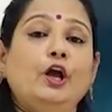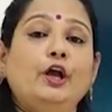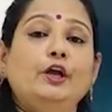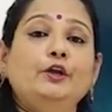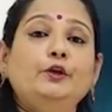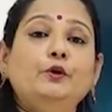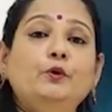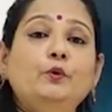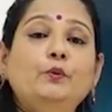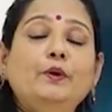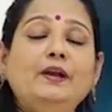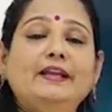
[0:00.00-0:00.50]

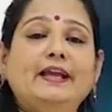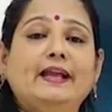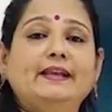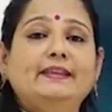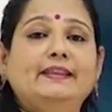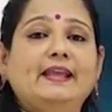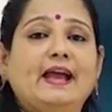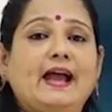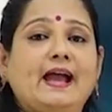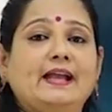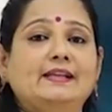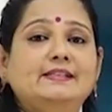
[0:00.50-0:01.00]
you will
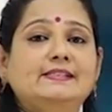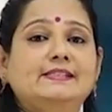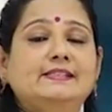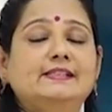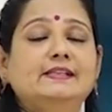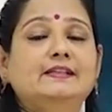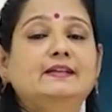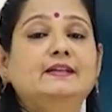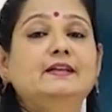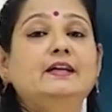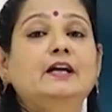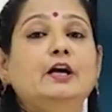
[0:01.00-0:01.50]
get the
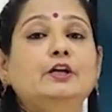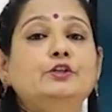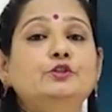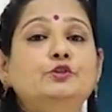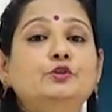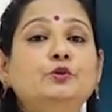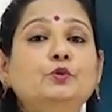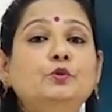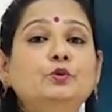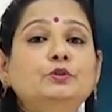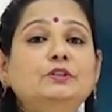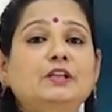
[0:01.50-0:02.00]
answer
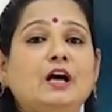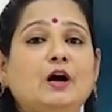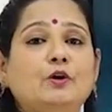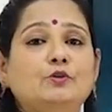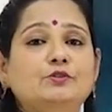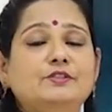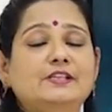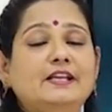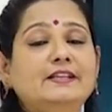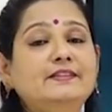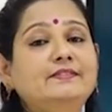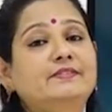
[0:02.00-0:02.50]

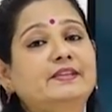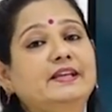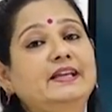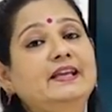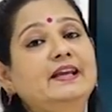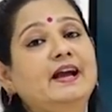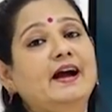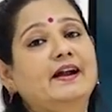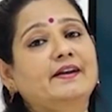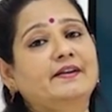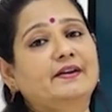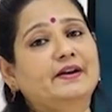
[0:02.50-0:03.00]

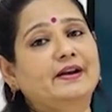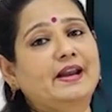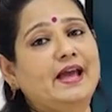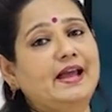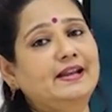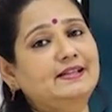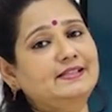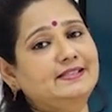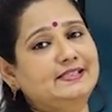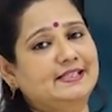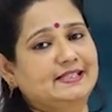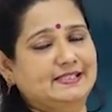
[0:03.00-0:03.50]

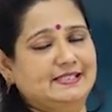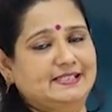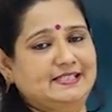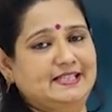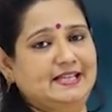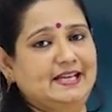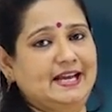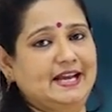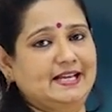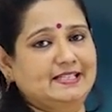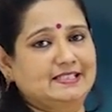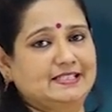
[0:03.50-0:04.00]

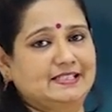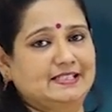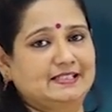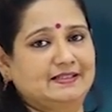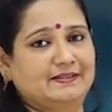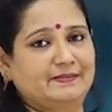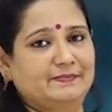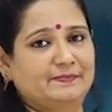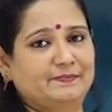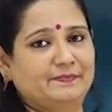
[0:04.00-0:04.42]
2368.